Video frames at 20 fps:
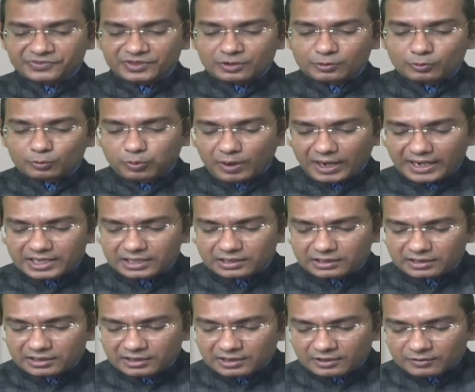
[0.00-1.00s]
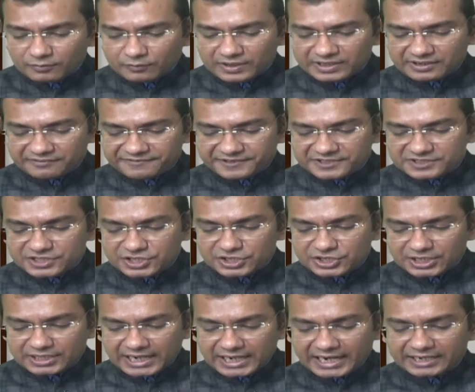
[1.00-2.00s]
While when a
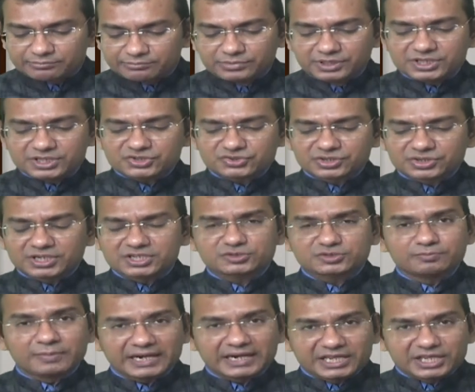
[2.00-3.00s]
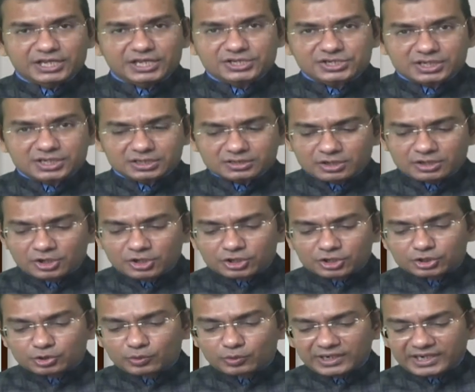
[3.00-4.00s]
physician administers medication
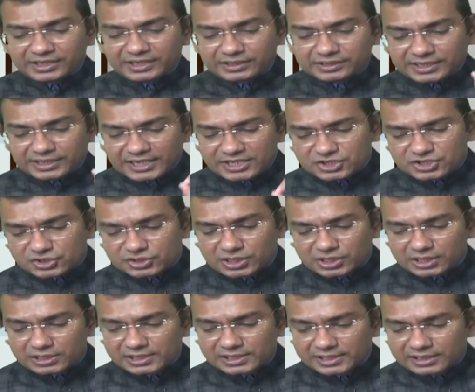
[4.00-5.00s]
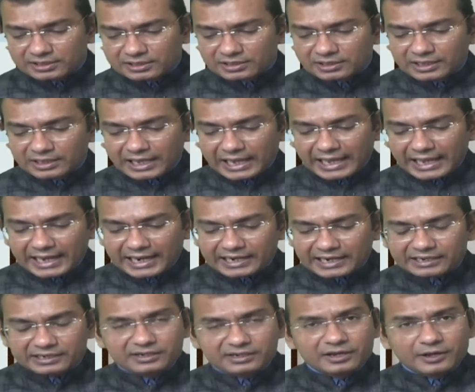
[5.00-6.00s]
to intentionally end